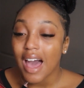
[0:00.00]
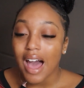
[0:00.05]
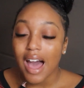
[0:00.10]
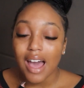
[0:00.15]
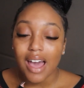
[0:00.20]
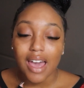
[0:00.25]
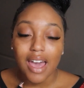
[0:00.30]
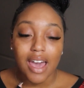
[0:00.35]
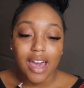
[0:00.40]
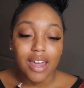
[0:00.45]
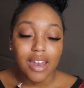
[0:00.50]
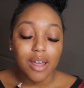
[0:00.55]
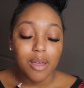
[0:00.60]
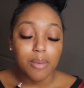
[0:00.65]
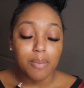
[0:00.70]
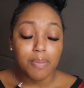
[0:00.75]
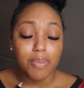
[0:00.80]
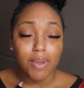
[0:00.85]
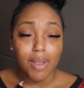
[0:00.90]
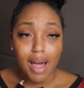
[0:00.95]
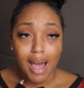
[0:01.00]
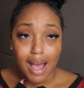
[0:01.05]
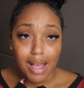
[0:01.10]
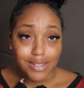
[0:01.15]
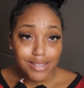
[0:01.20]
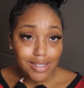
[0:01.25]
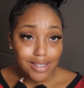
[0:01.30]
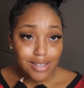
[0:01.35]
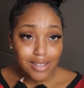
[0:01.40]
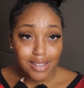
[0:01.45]
I had a
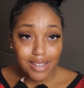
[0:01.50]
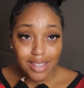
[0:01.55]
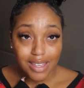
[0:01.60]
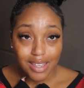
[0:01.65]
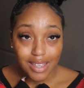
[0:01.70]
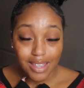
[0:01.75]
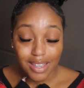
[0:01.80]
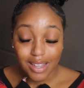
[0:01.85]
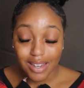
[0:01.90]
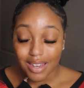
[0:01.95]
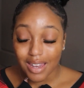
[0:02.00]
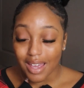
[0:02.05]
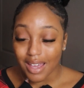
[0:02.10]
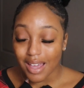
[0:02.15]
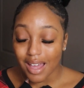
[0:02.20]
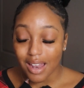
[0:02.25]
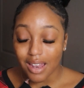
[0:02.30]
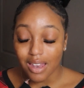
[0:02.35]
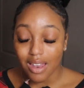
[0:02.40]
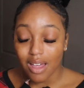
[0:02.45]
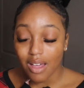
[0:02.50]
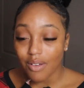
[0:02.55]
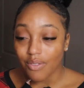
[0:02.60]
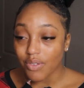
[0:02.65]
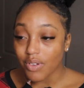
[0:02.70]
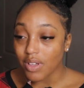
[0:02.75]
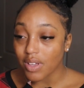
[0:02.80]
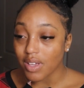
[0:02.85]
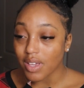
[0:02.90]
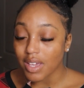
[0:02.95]
blast cooking. Like, I
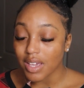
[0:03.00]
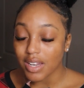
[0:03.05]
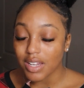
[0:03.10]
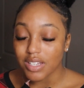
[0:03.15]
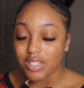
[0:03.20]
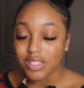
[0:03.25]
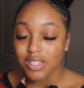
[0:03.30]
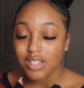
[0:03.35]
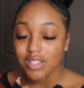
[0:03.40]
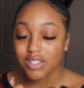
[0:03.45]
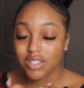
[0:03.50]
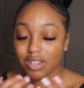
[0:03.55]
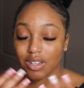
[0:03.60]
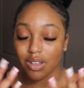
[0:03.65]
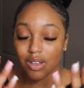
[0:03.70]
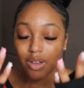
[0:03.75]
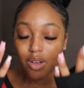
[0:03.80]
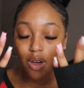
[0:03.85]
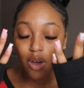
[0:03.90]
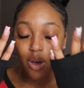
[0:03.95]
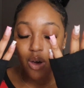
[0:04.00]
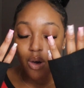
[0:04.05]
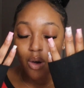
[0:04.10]
love cooking. It's such a